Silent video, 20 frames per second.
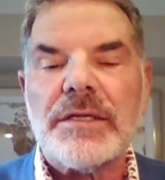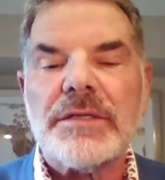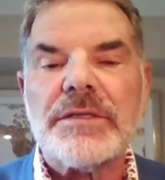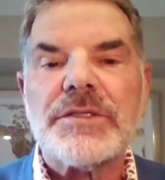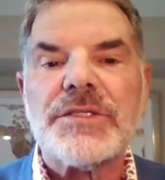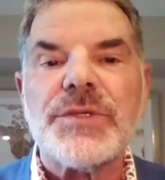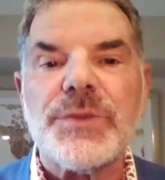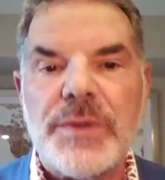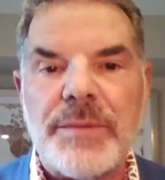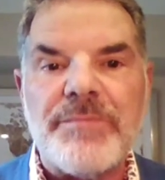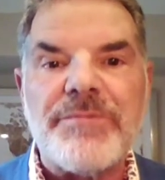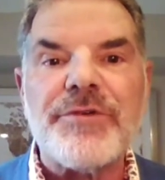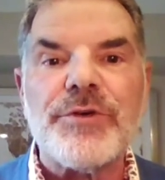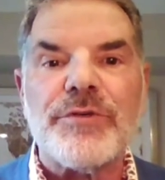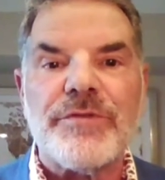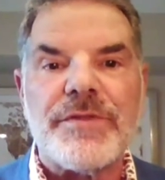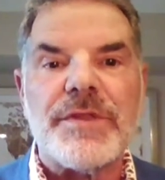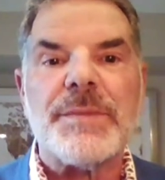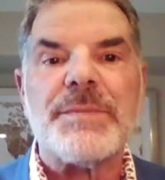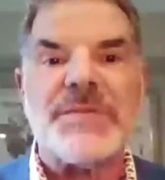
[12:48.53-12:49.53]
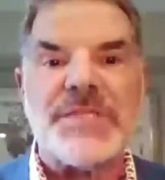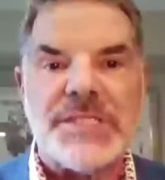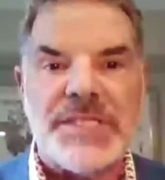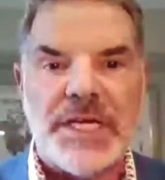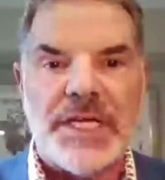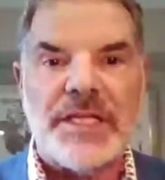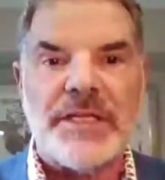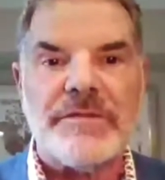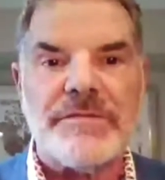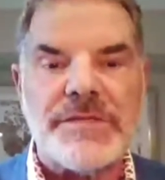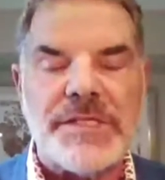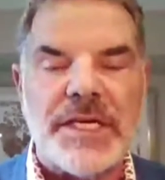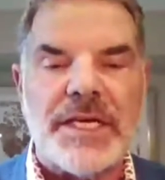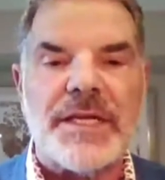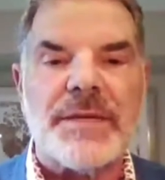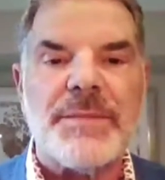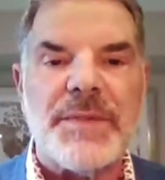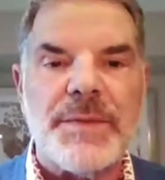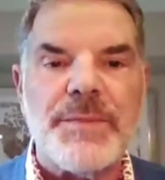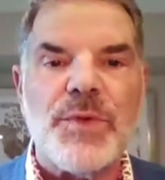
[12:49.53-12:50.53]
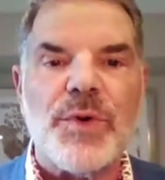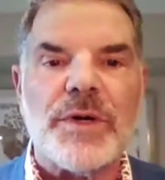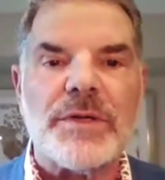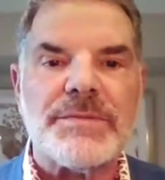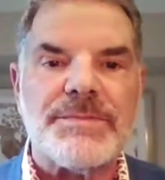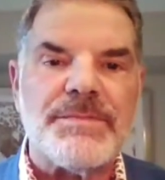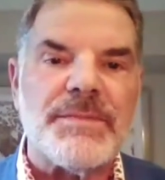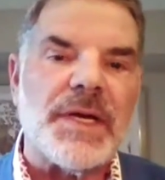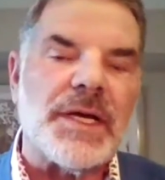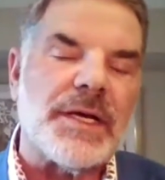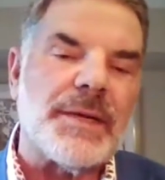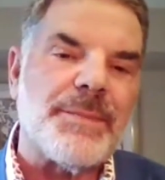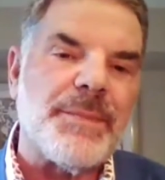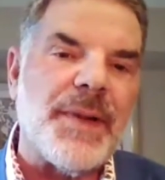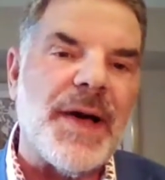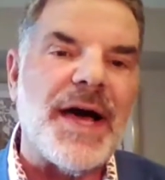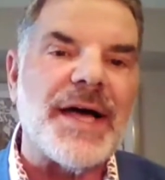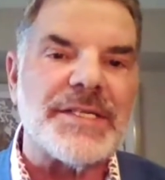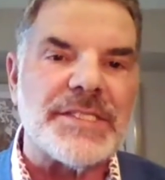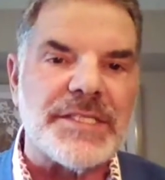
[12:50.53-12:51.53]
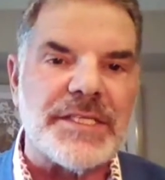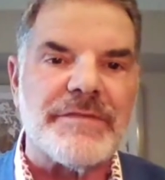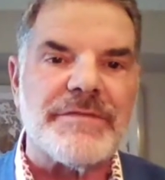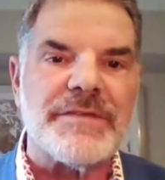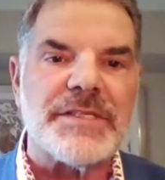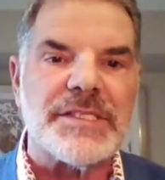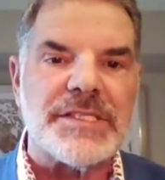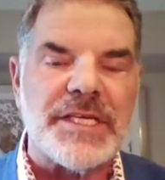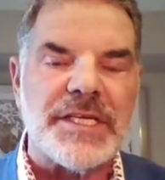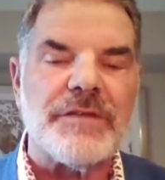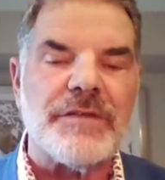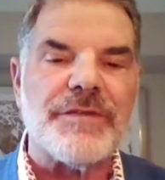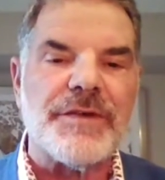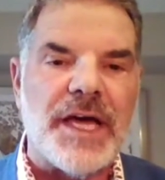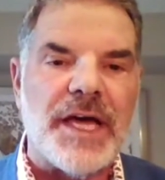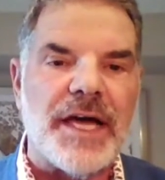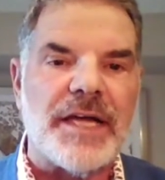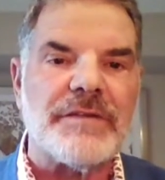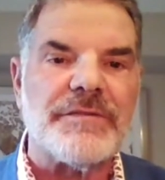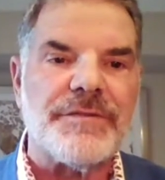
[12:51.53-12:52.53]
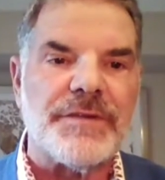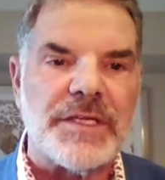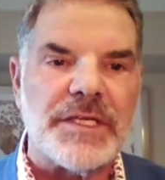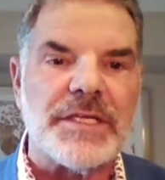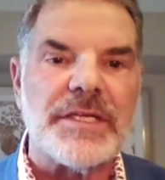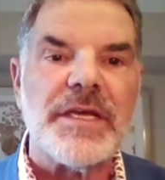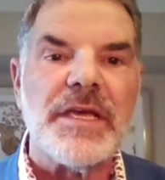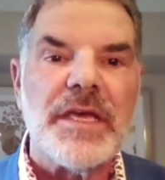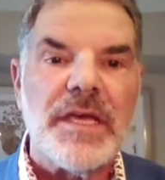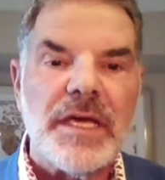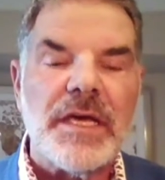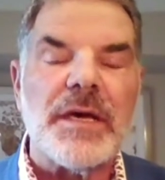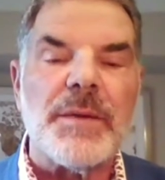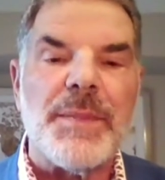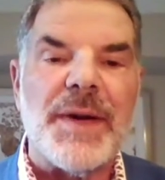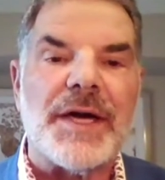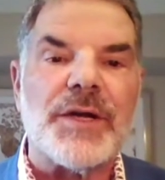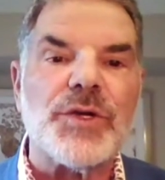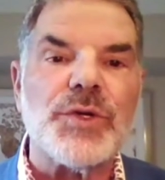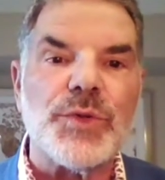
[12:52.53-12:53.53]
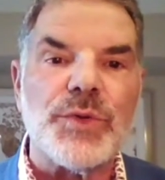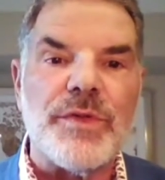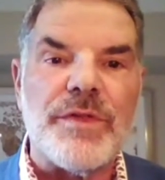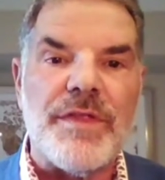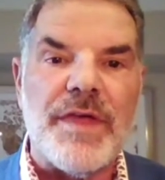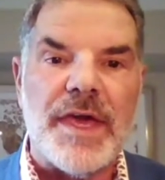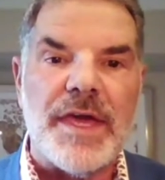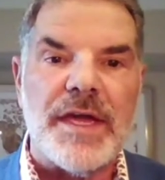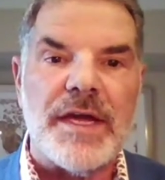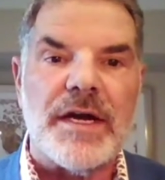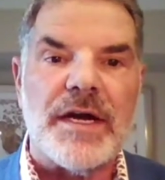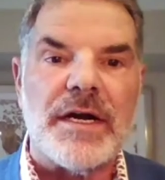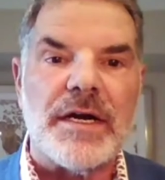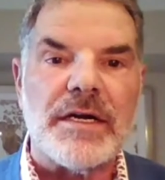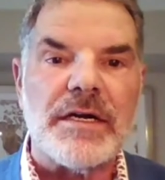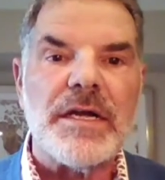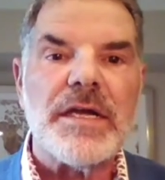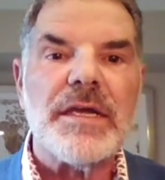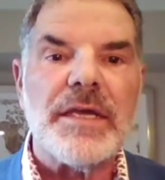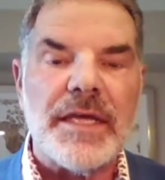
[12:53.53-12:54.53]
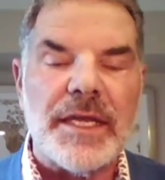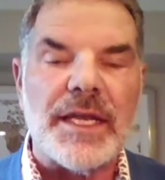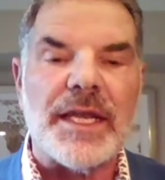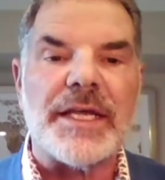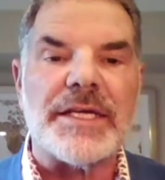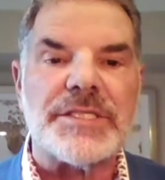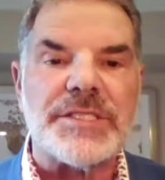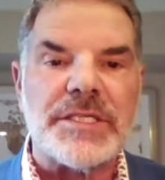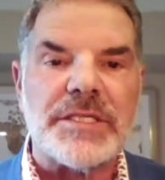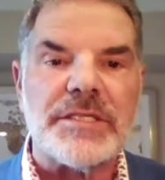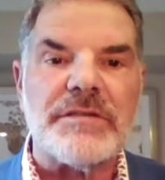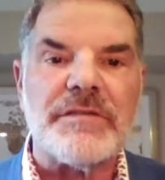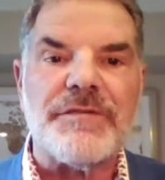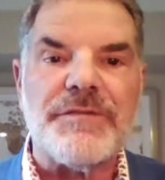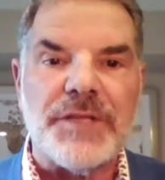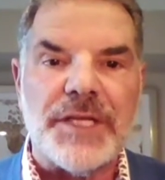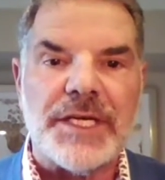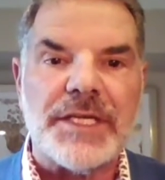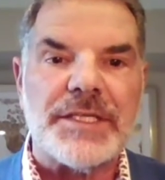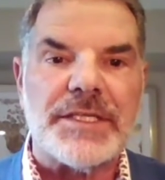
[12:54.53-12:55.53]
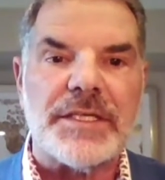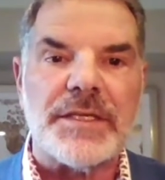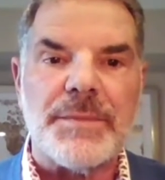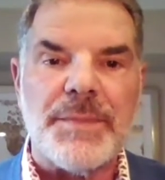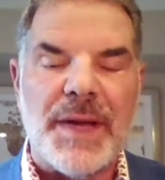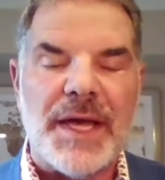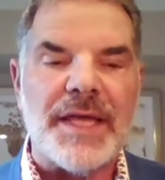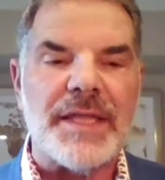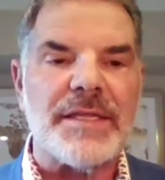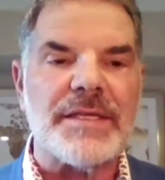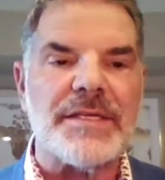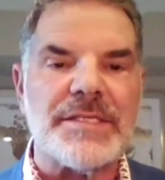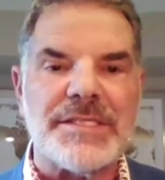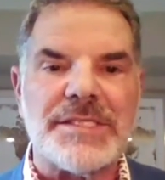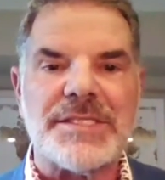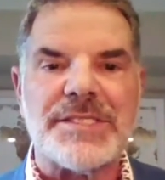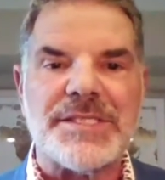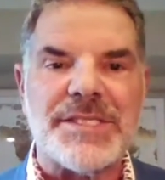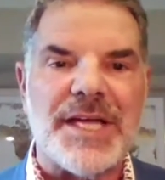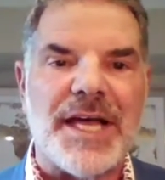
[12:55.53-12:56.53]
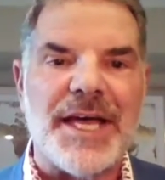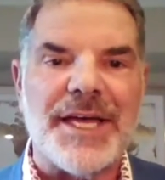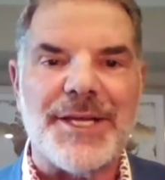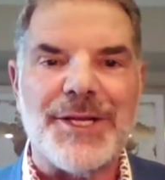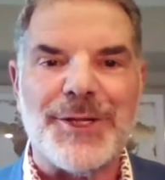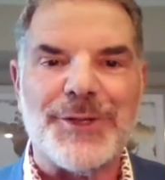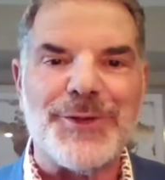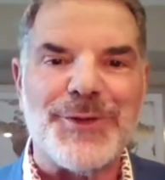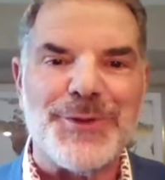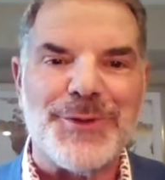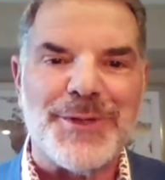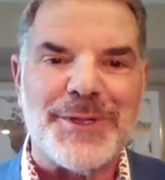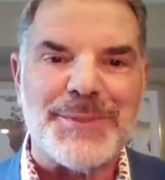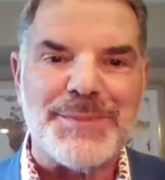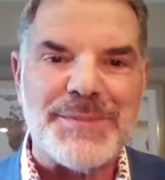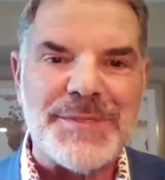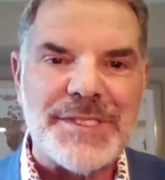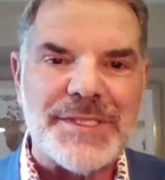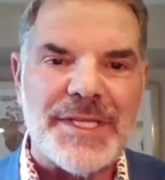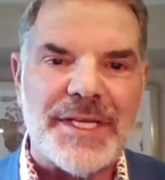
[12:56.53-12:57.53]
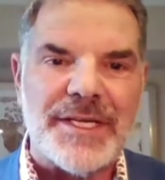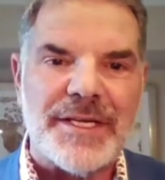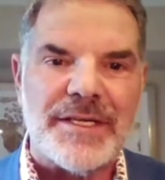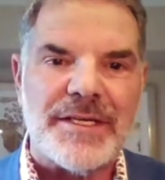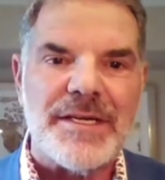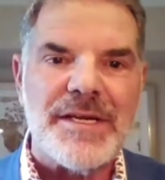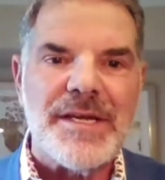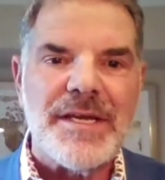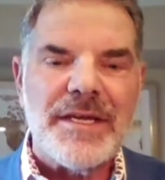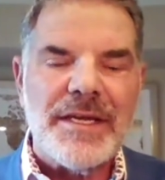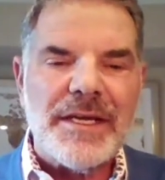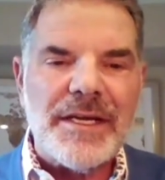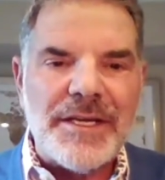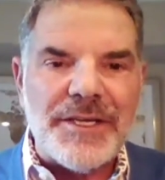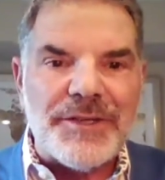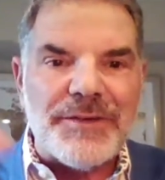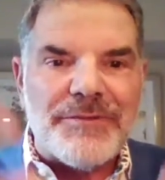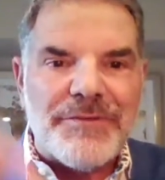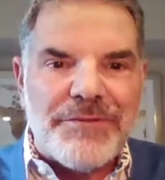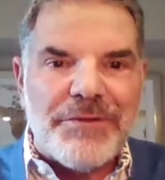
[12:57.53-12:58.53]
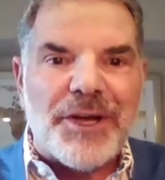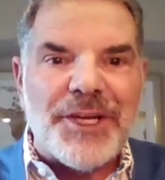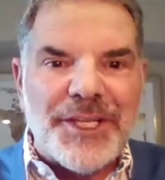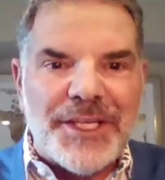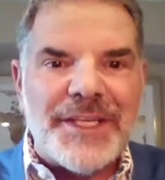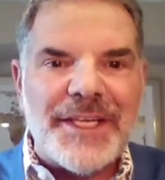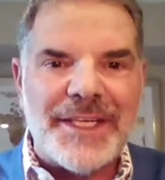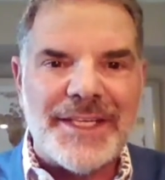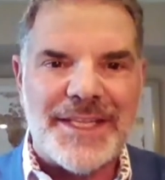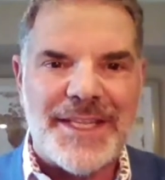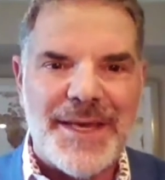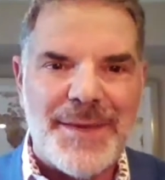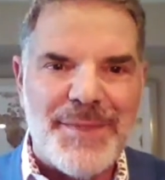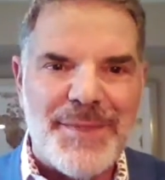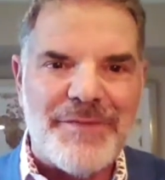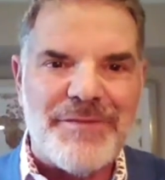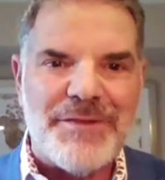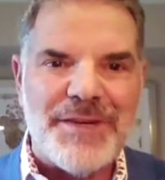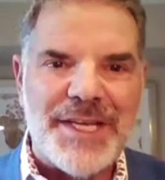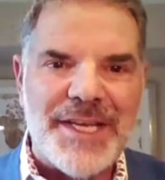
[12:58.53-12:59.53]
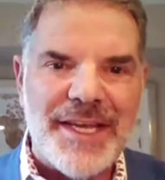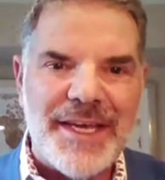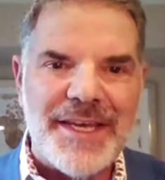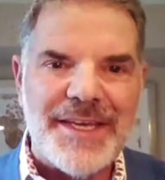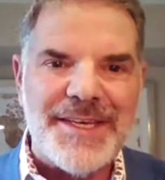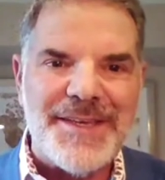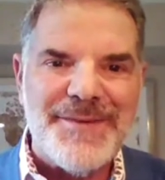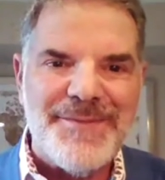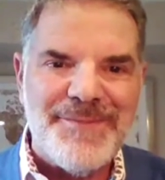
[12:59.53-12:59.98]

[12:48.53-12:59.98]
improve themselves and be more positive and self-confident about who they are, and less conflicted by these societal norms that are confronting them every day.